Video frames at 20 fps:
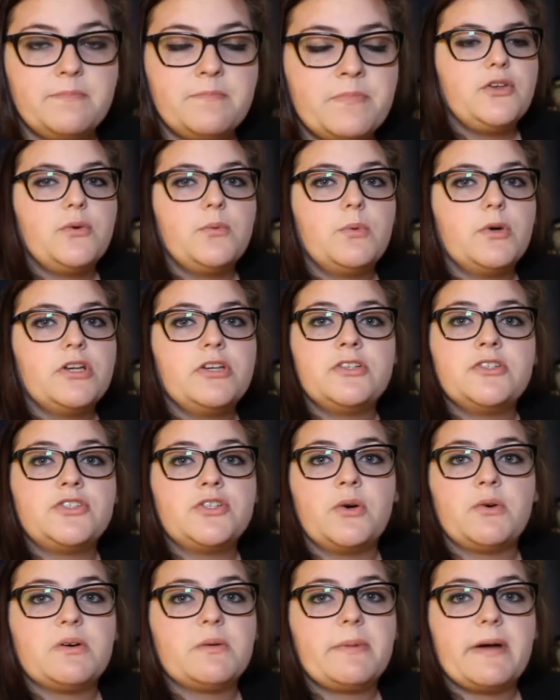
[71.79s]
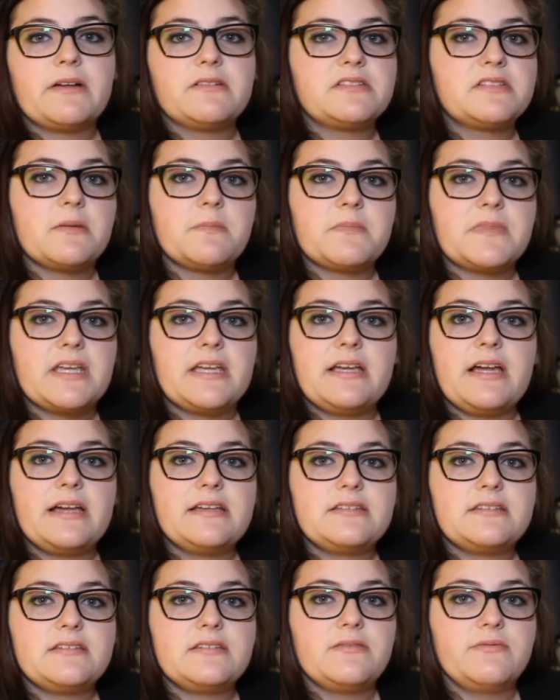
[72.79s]
You wouldn't joke about something
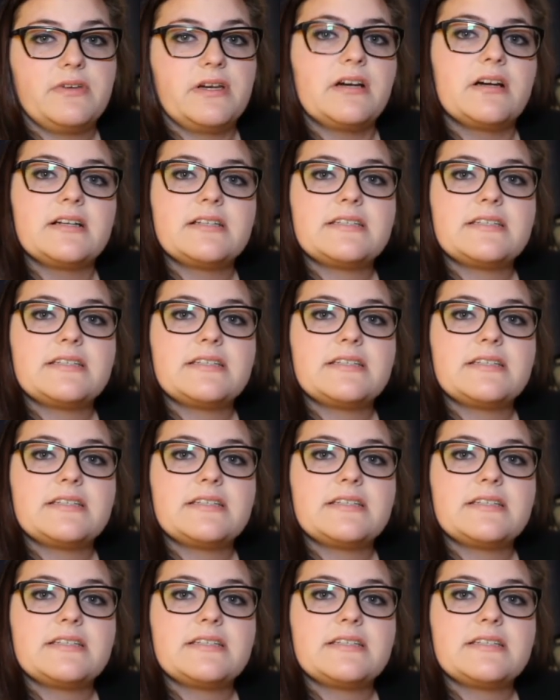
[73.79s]
as severe